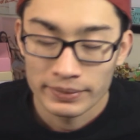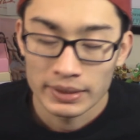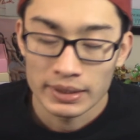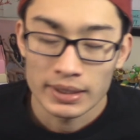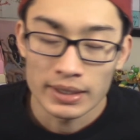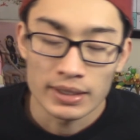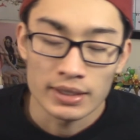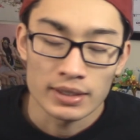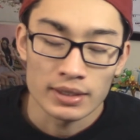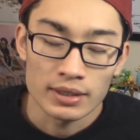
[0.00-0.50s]

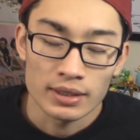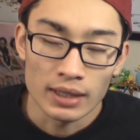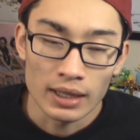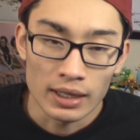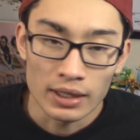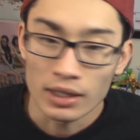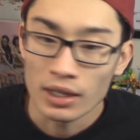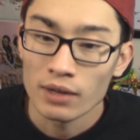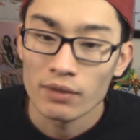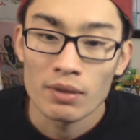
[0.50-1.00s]
Because,
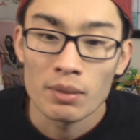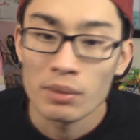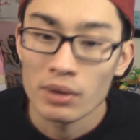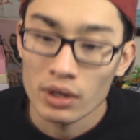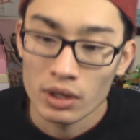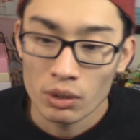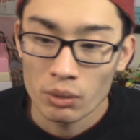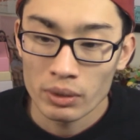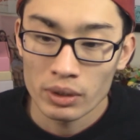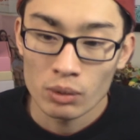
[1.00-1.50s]
like, none of them are
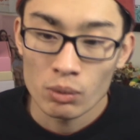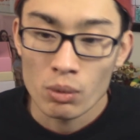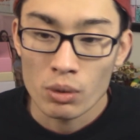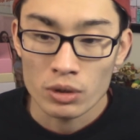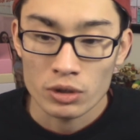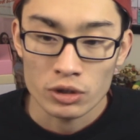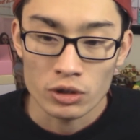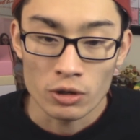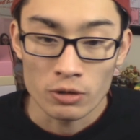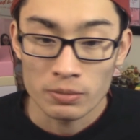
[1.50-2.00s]
going to win
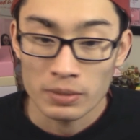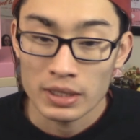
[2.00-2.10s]
award shows.